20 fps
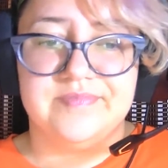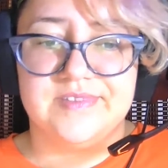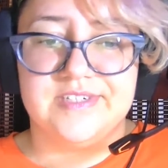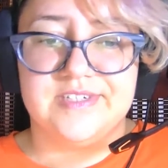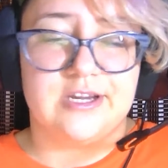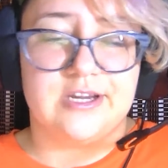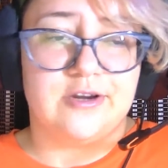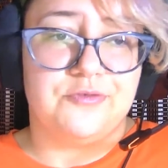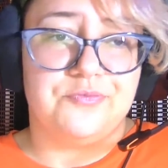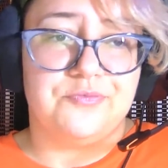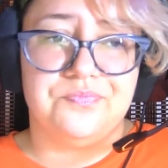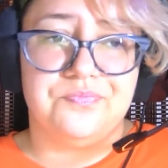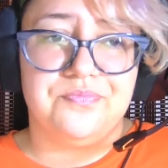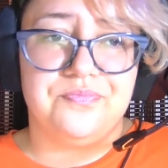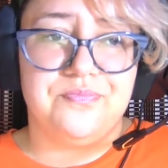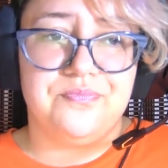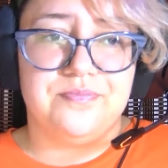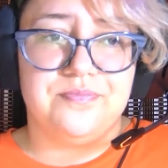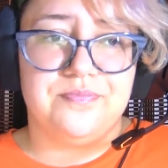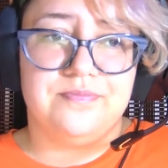So
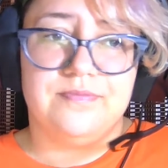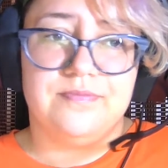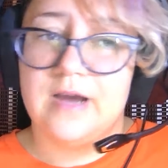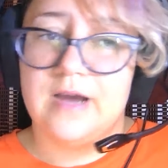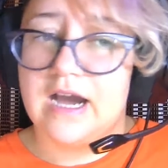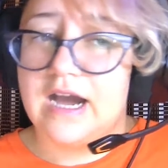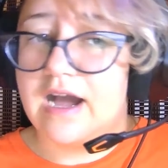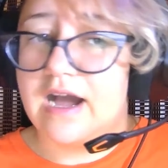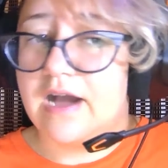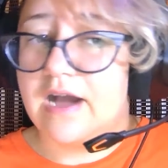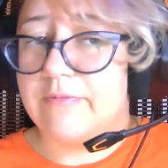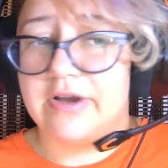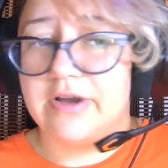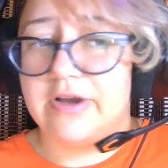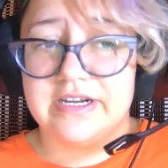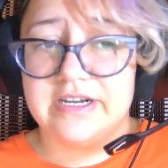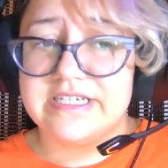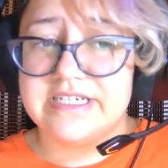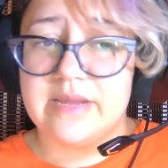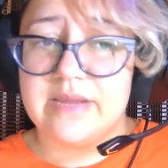I'm
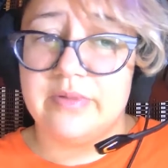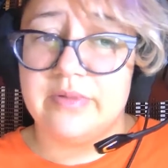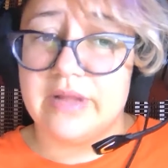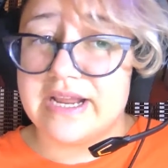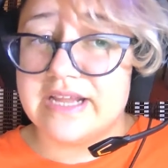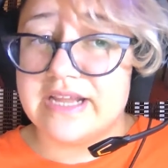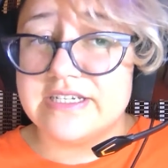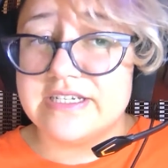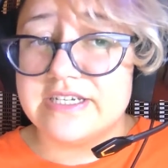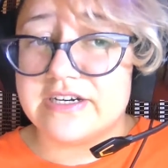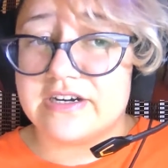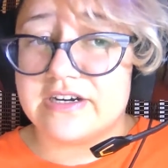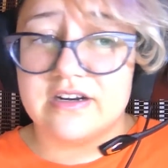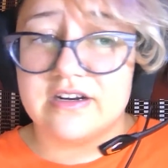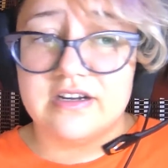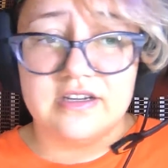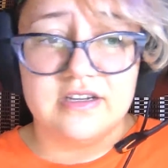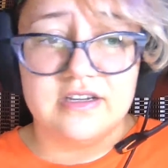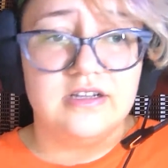gonna say Planter.